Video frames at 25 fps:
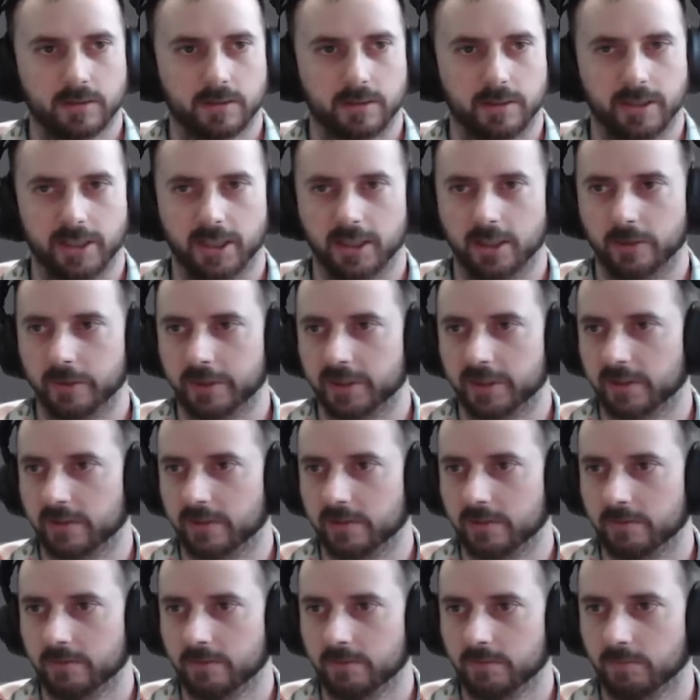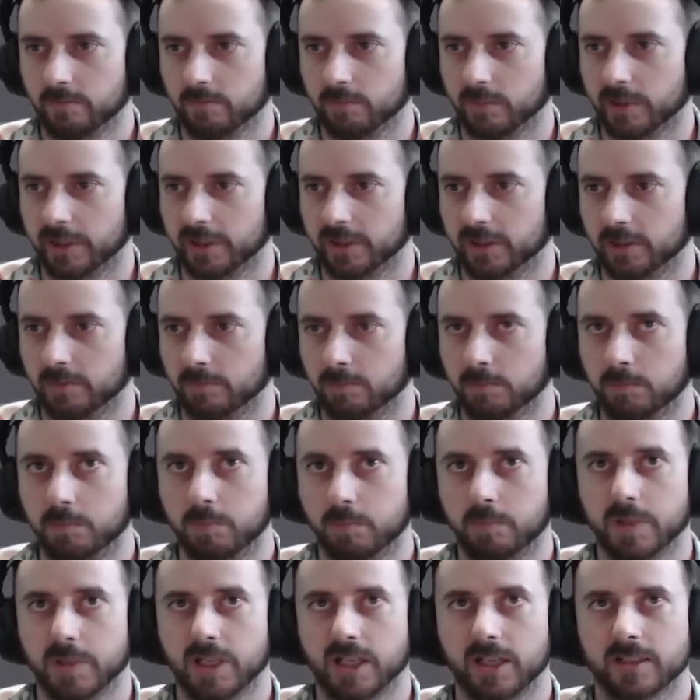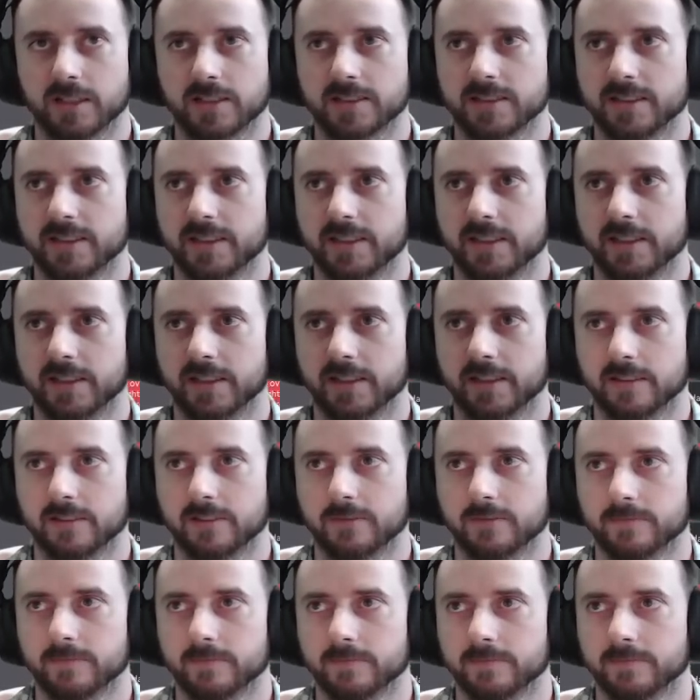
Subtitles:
Now we can bring the box in.